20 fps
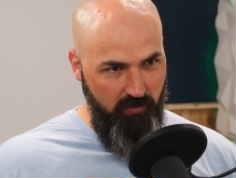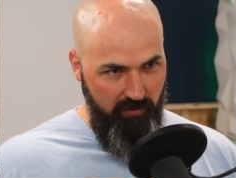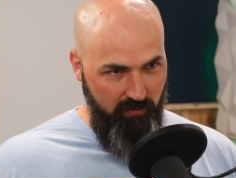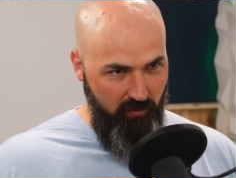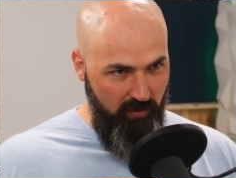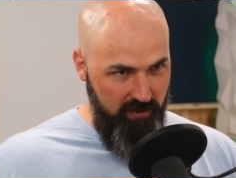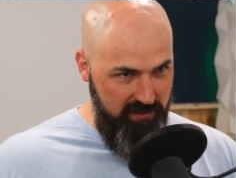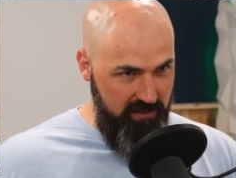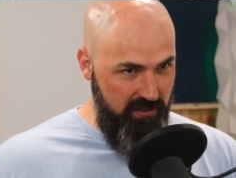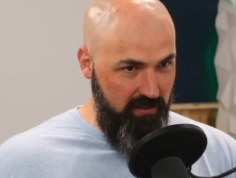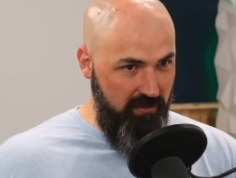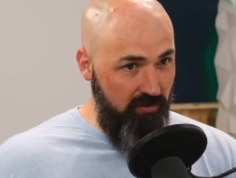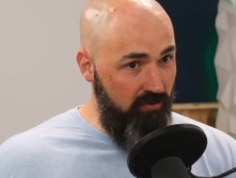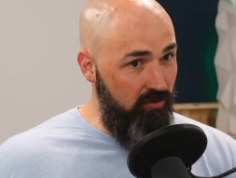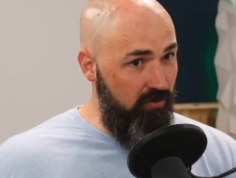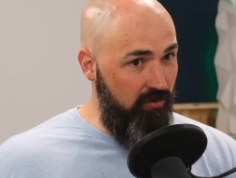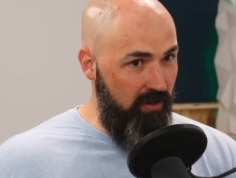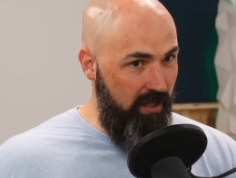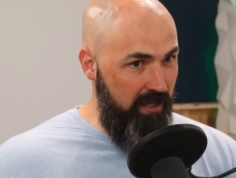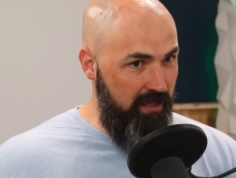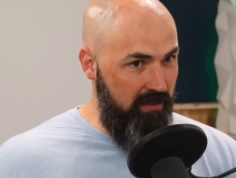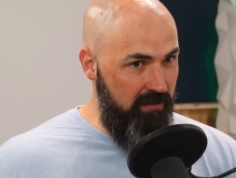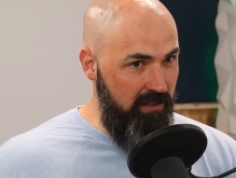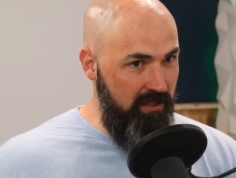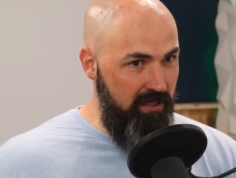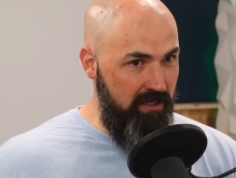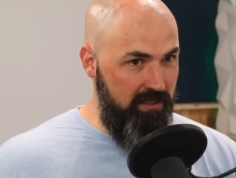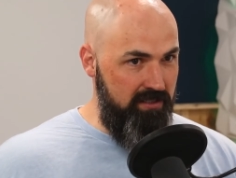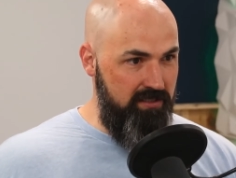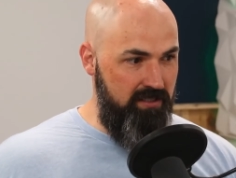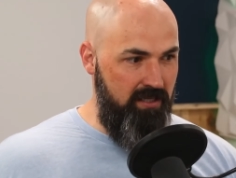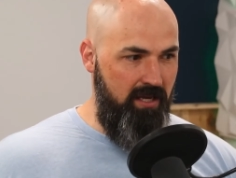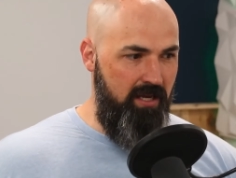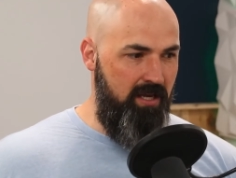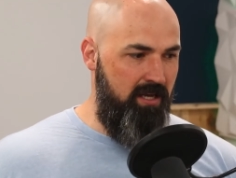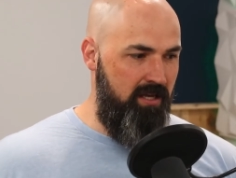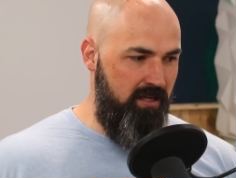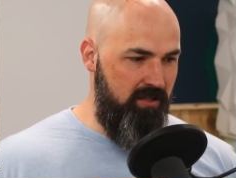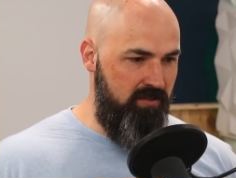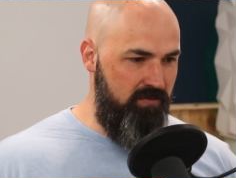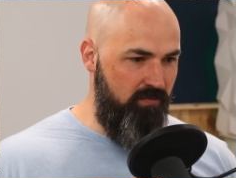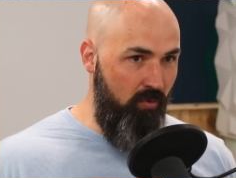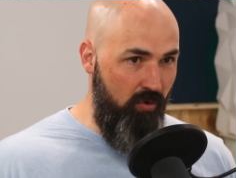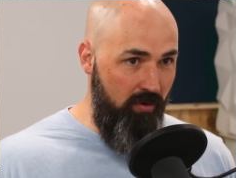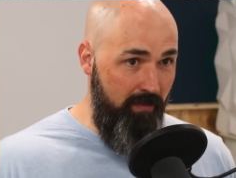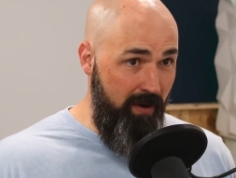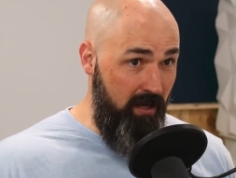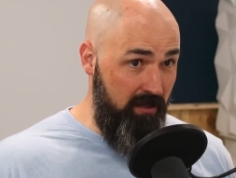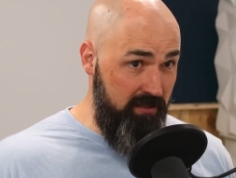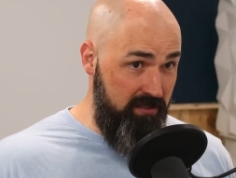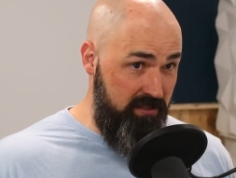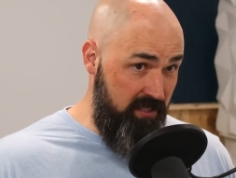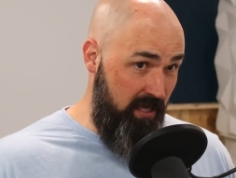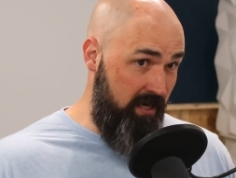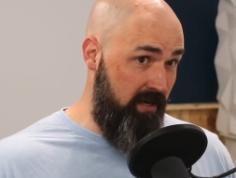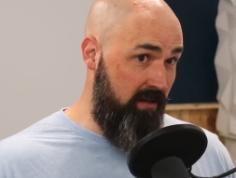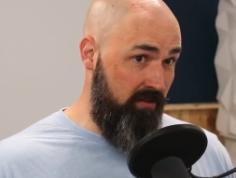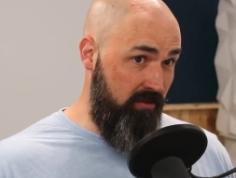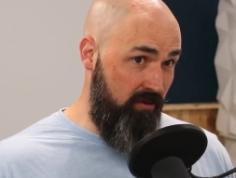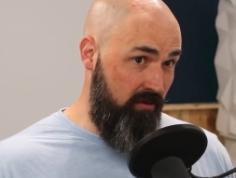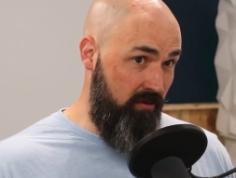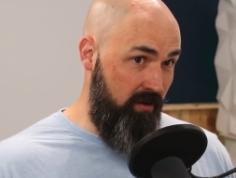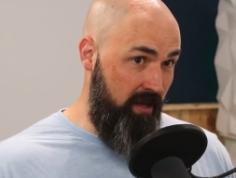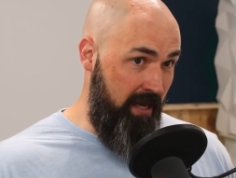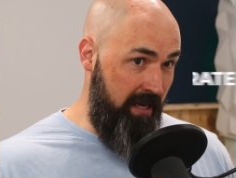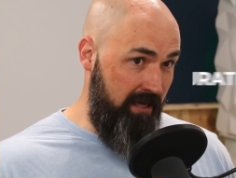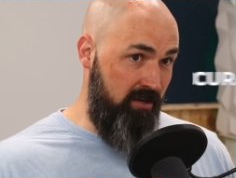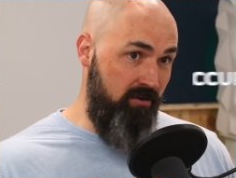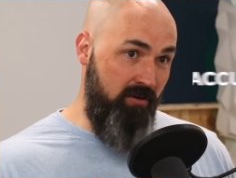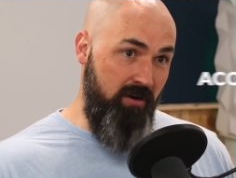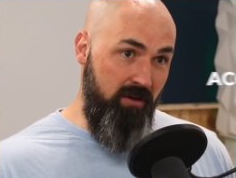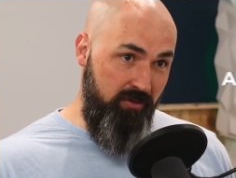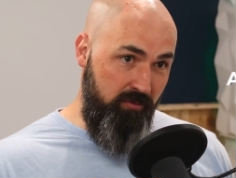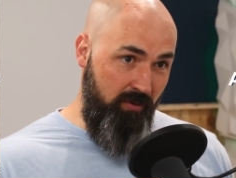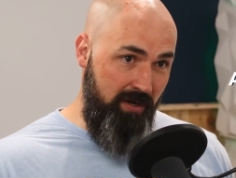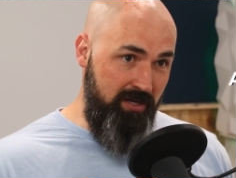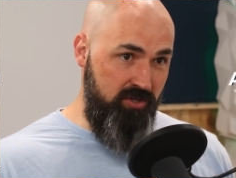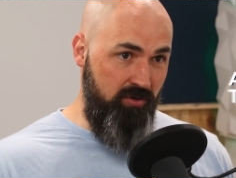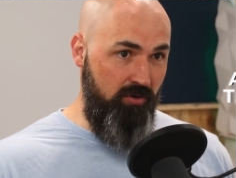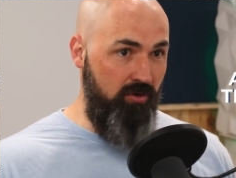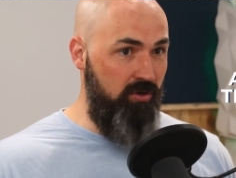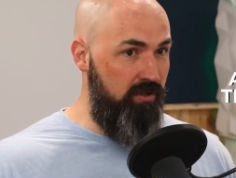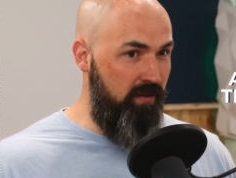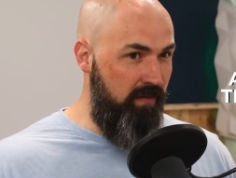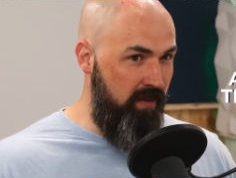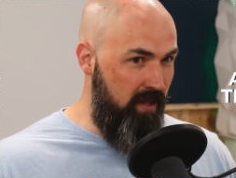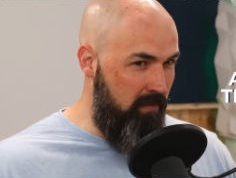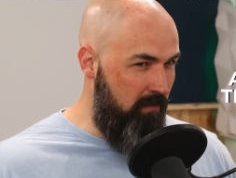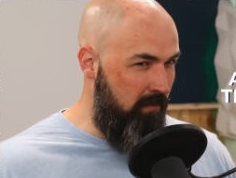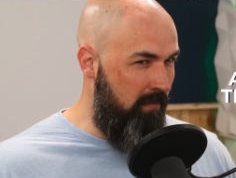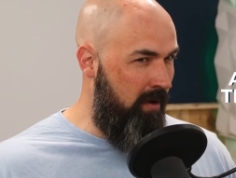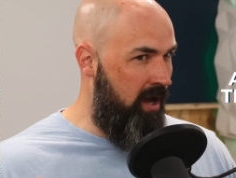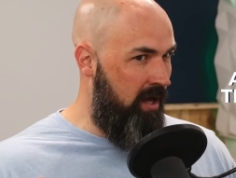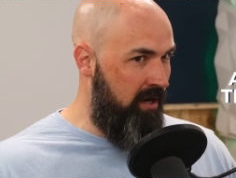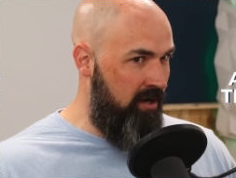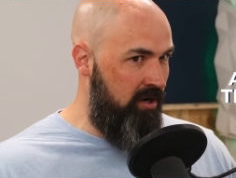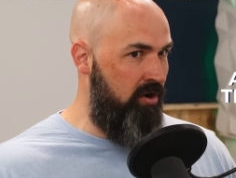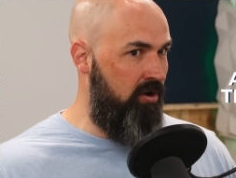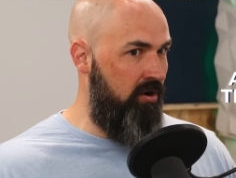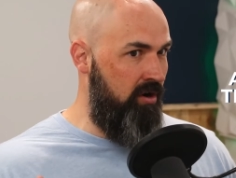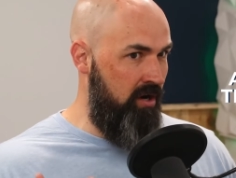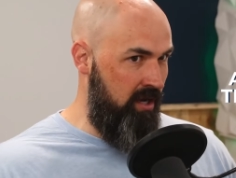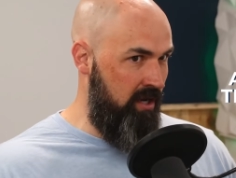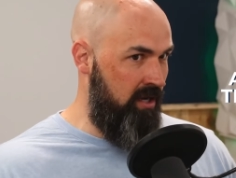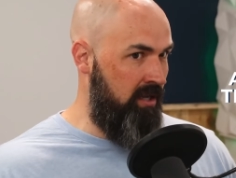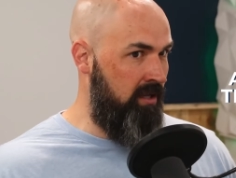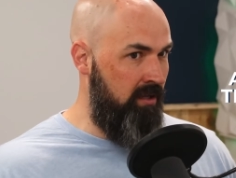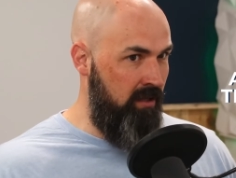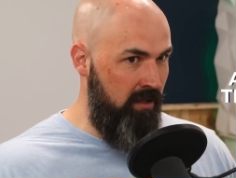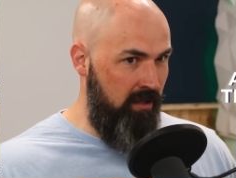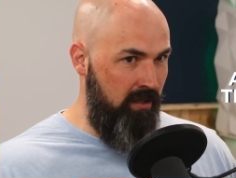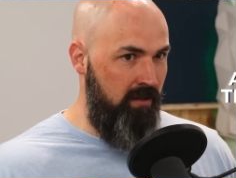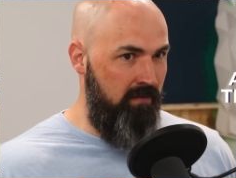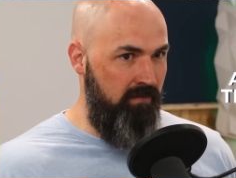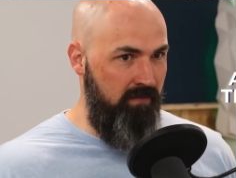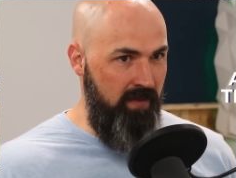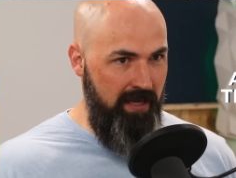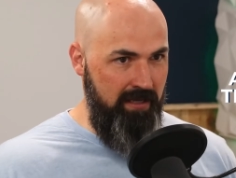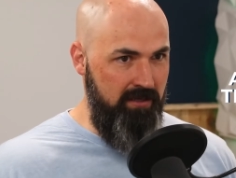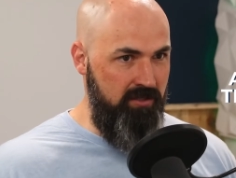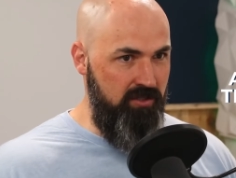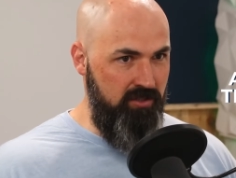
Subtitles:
with what's in Google Analytics. It's more about setting the accurate threshold and then monitoring that